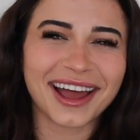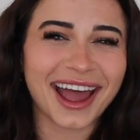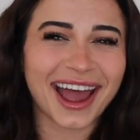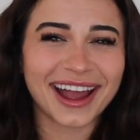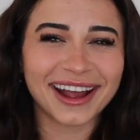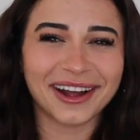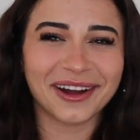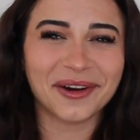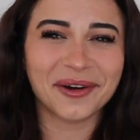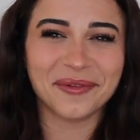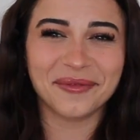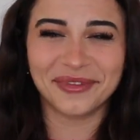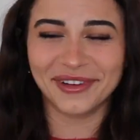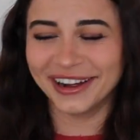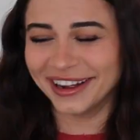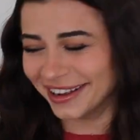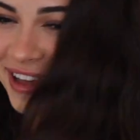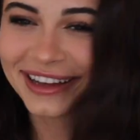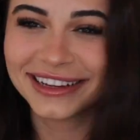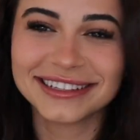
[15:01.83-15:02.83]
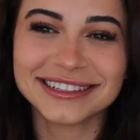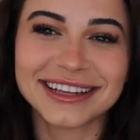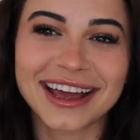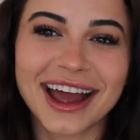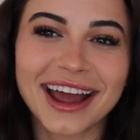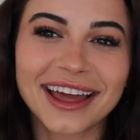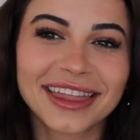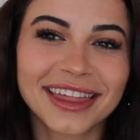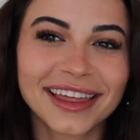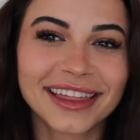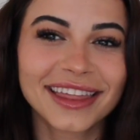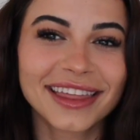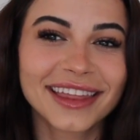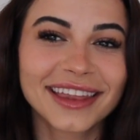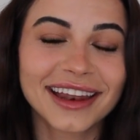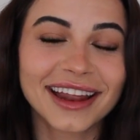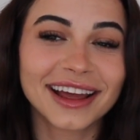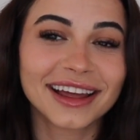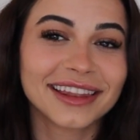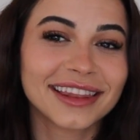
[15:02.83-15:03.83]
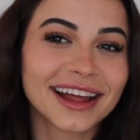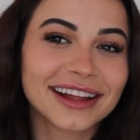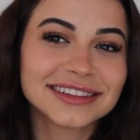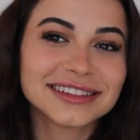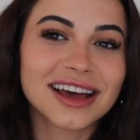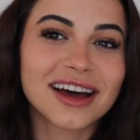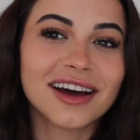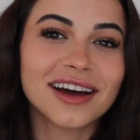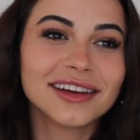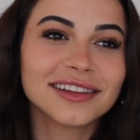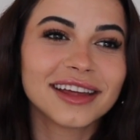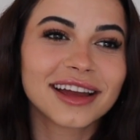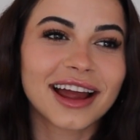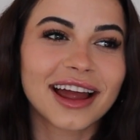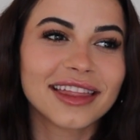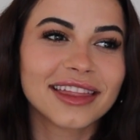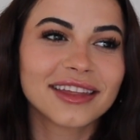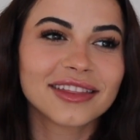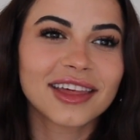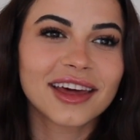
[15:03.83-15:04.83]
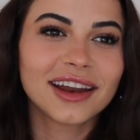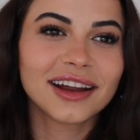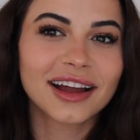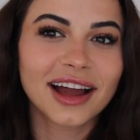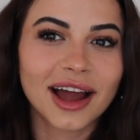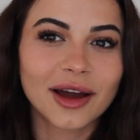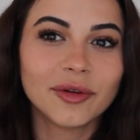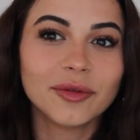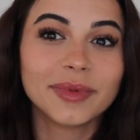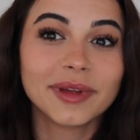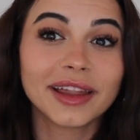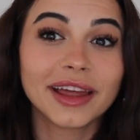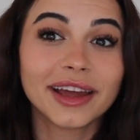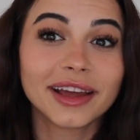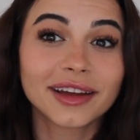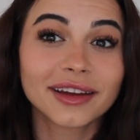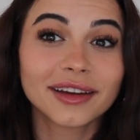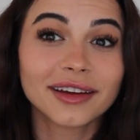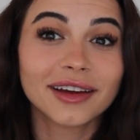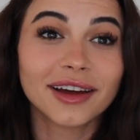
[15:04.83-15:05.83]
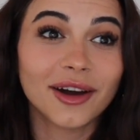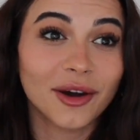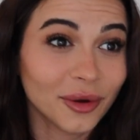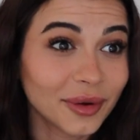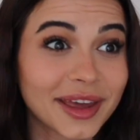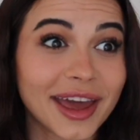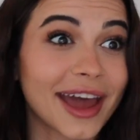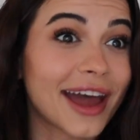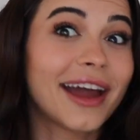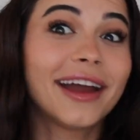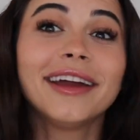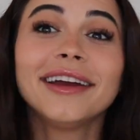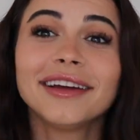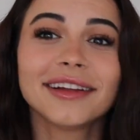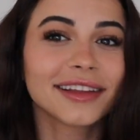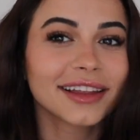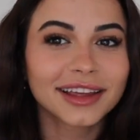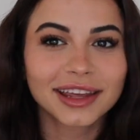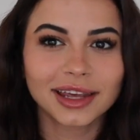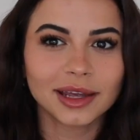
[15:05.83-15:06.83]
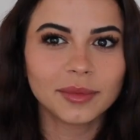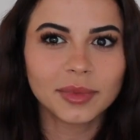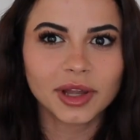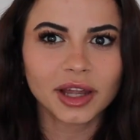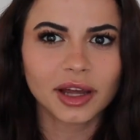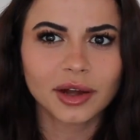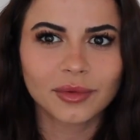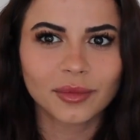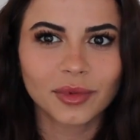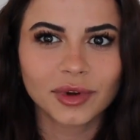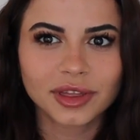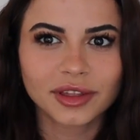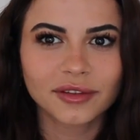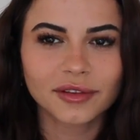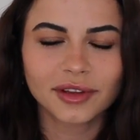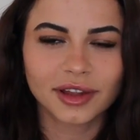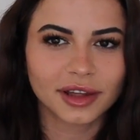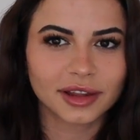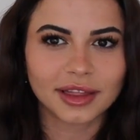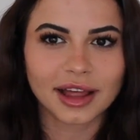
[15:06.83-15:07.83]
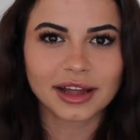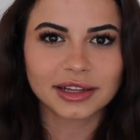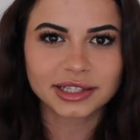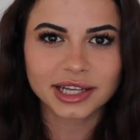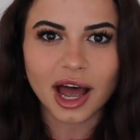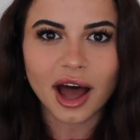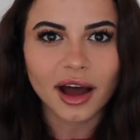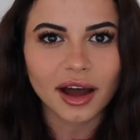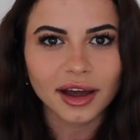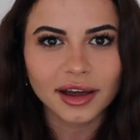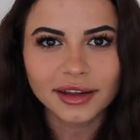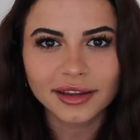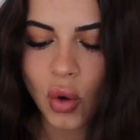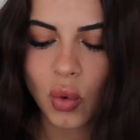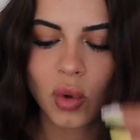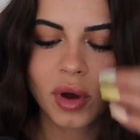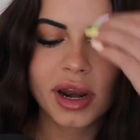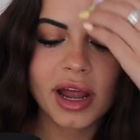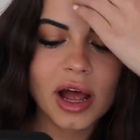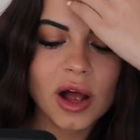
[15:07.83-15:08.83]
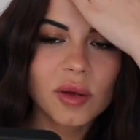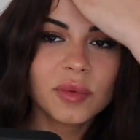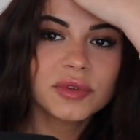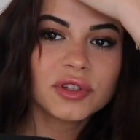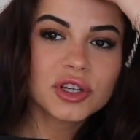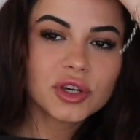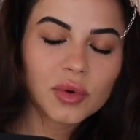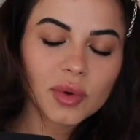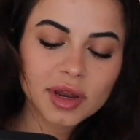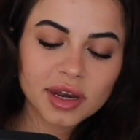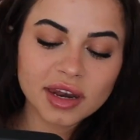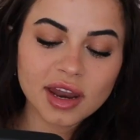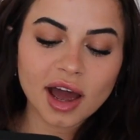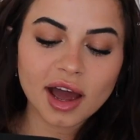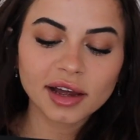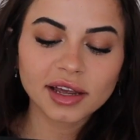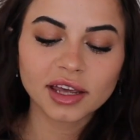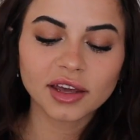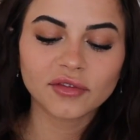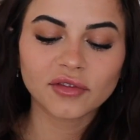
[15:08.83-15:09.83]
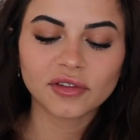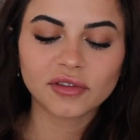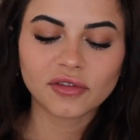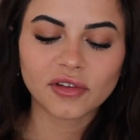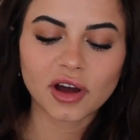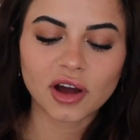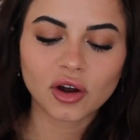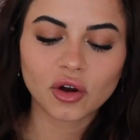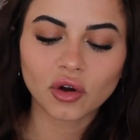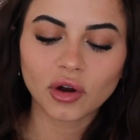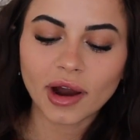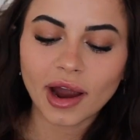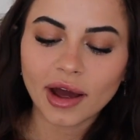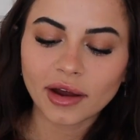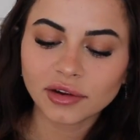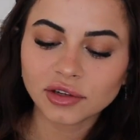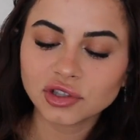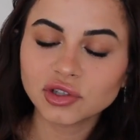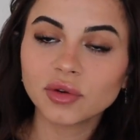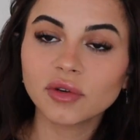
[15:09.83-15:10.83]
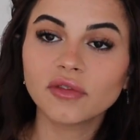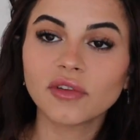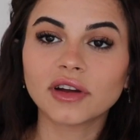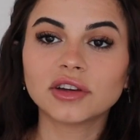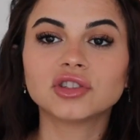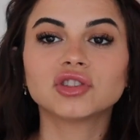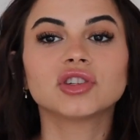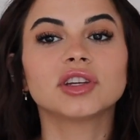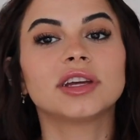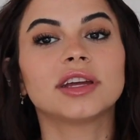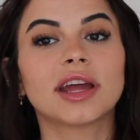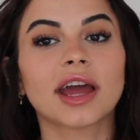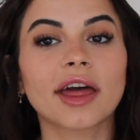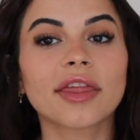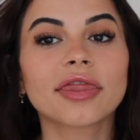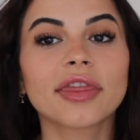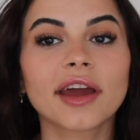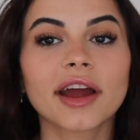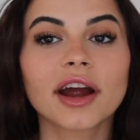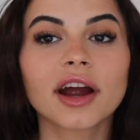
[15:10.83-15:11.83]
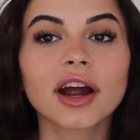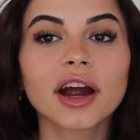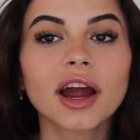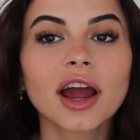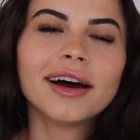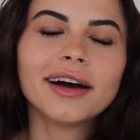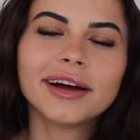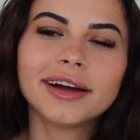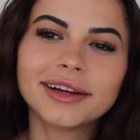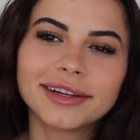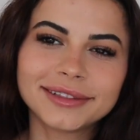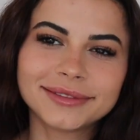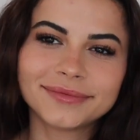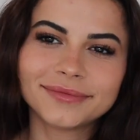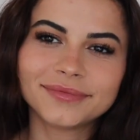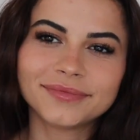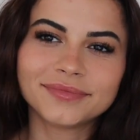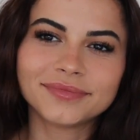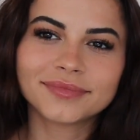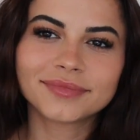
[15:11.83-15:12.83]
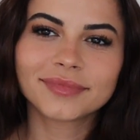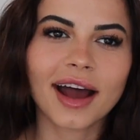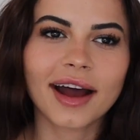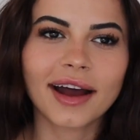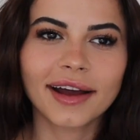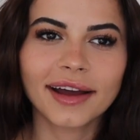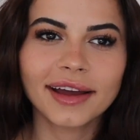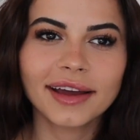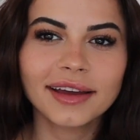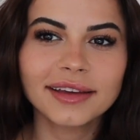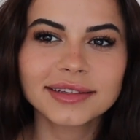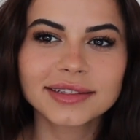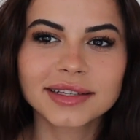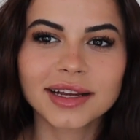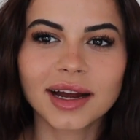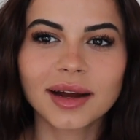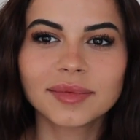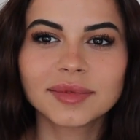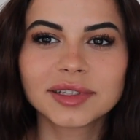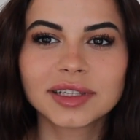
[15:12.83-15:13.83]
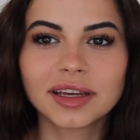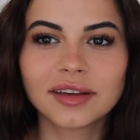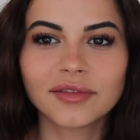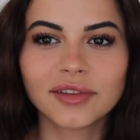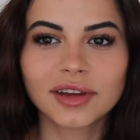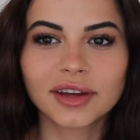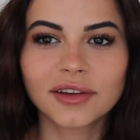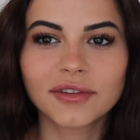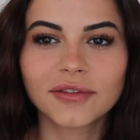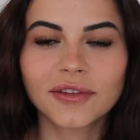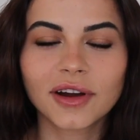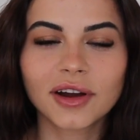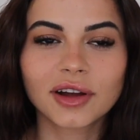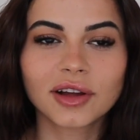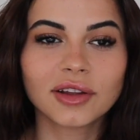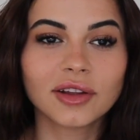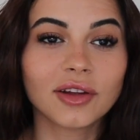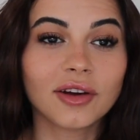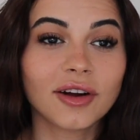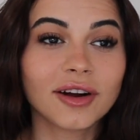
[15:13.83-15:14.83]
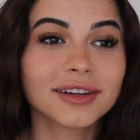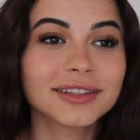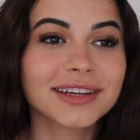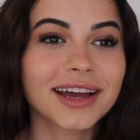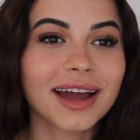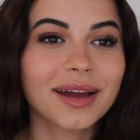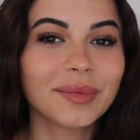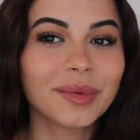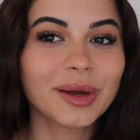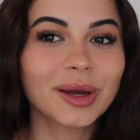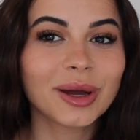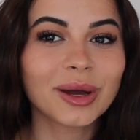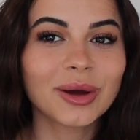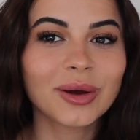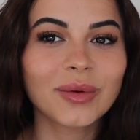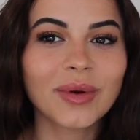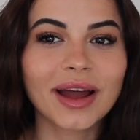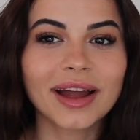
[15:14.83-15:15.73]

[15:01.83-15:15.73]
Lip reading: I hope. Because I think that that's hot. Like, I think that a guy would be like, okay. Like, he'd be like, what the, like, that's hot. What helped you and not give a fuck, or how did you eventually get there? I stopped giving a fuck a long time ago.